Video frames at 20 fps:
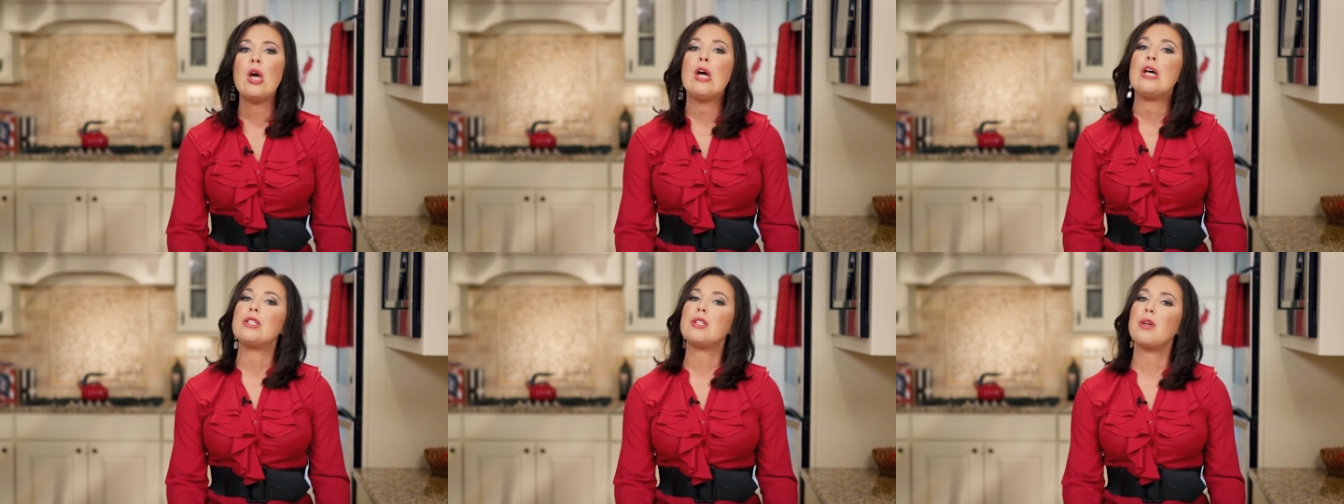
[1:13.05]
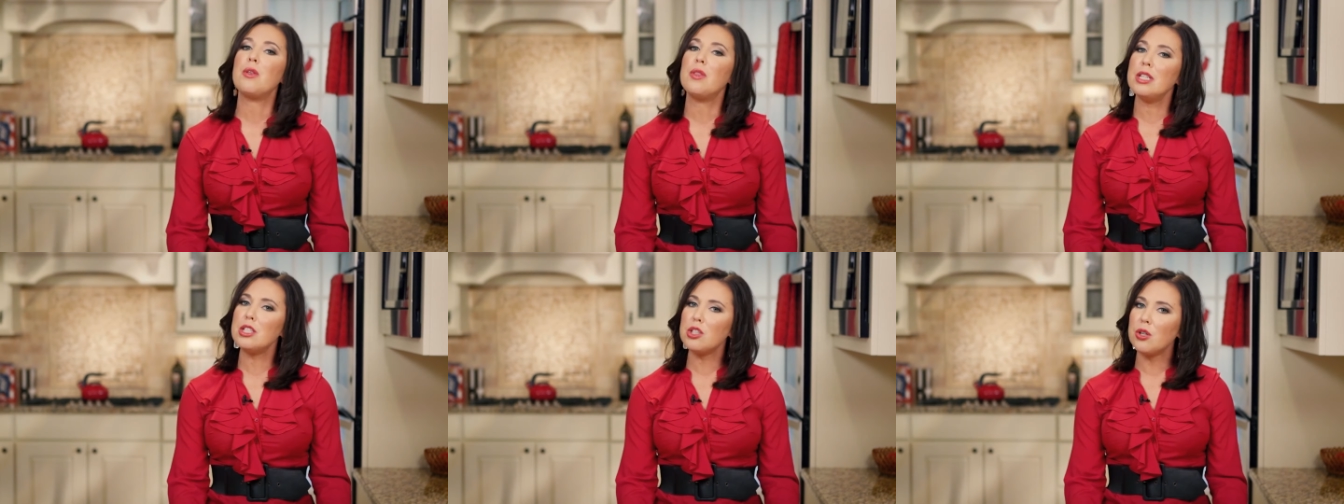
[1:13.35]
So
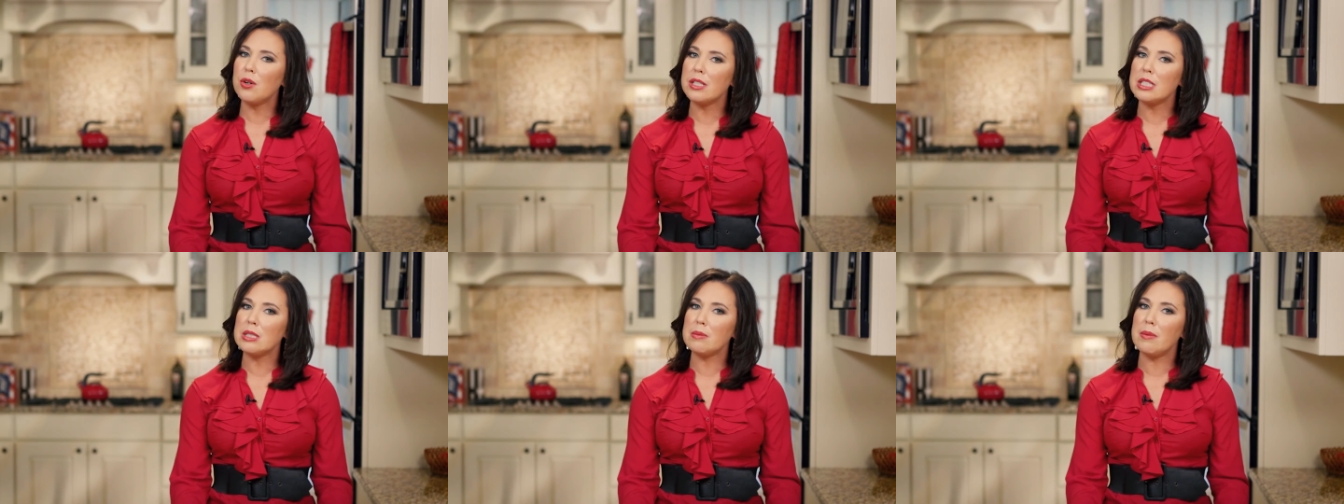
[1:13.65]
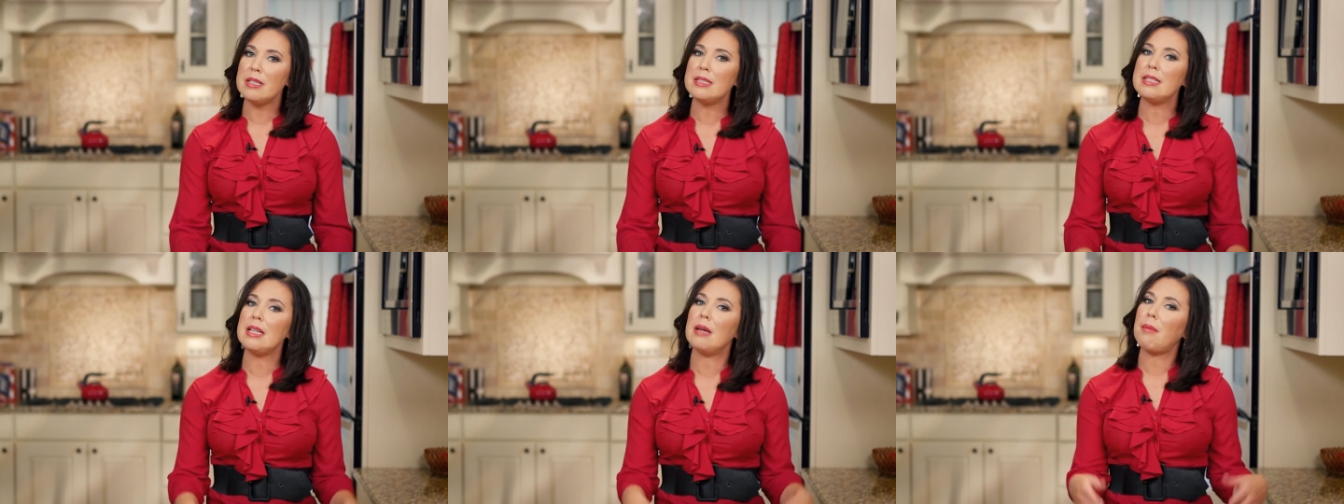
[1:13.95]
this
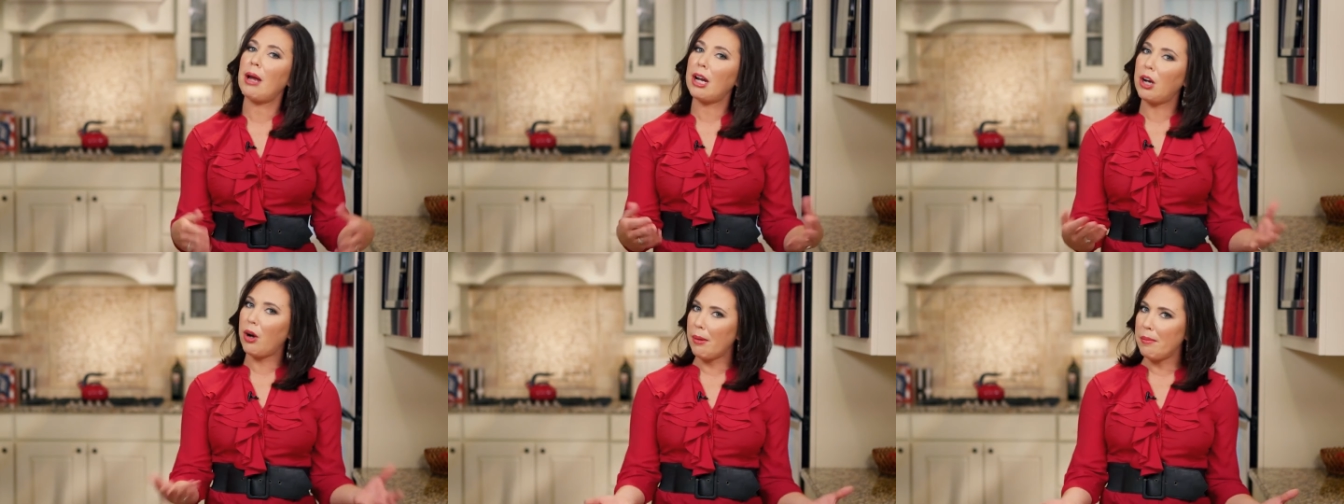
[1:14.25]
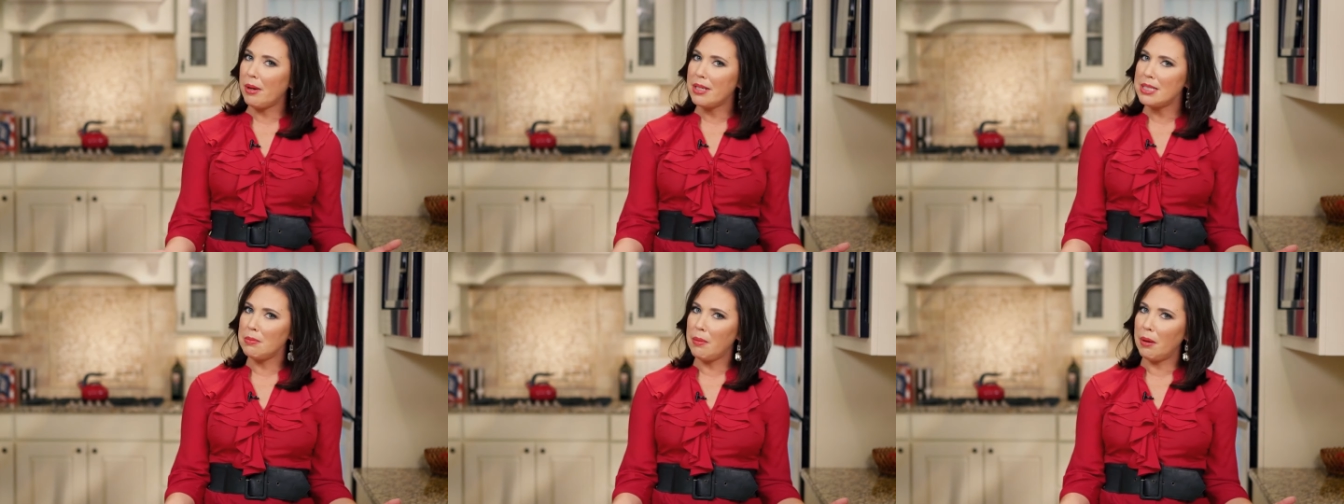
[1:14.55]
Christmas, in my
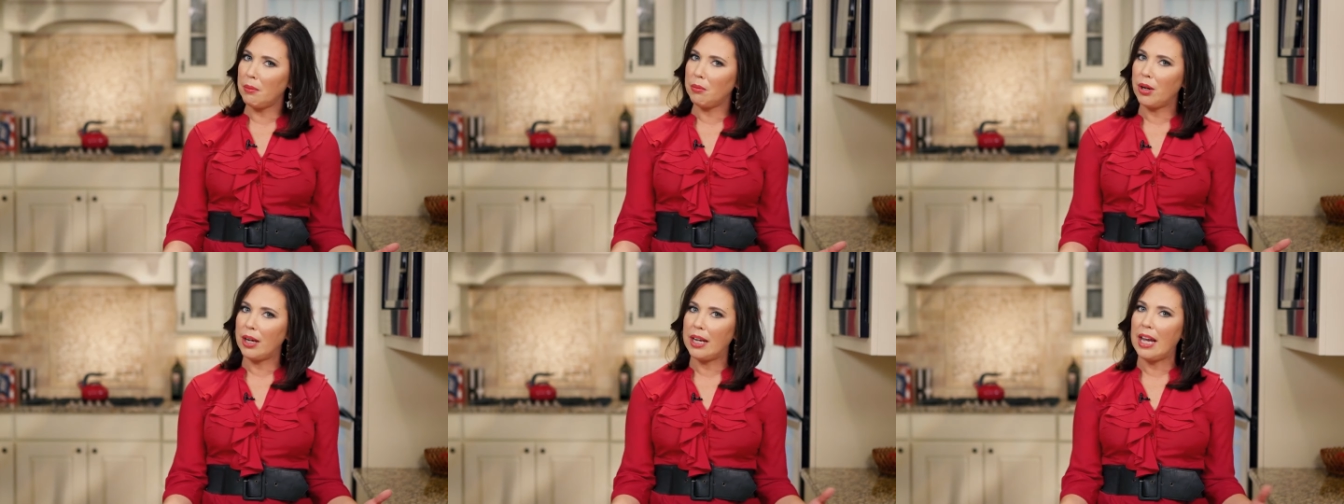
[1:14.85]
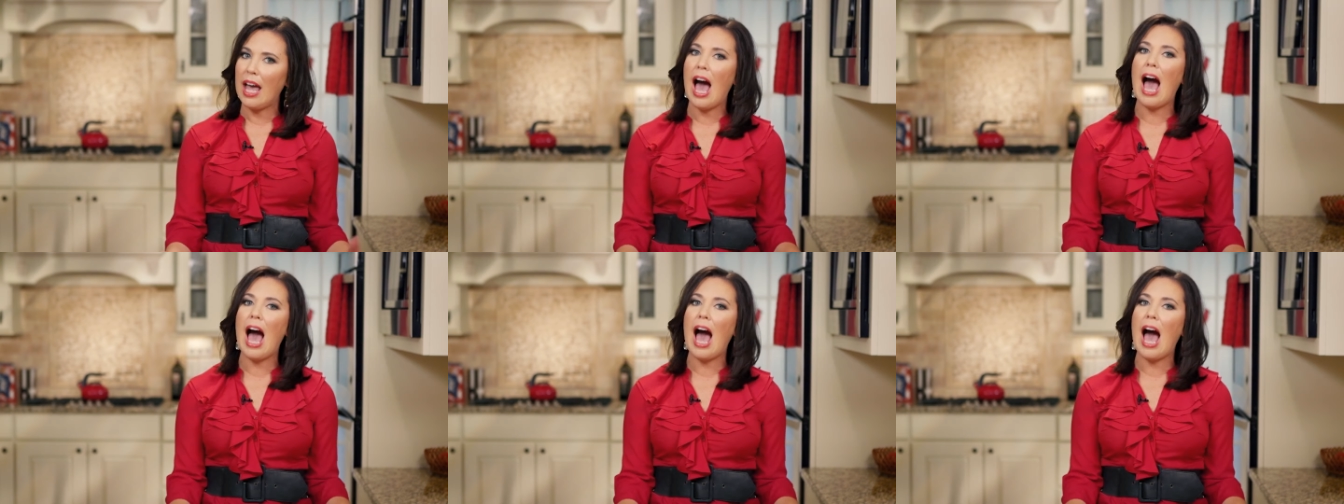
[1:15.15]
grandma's memory,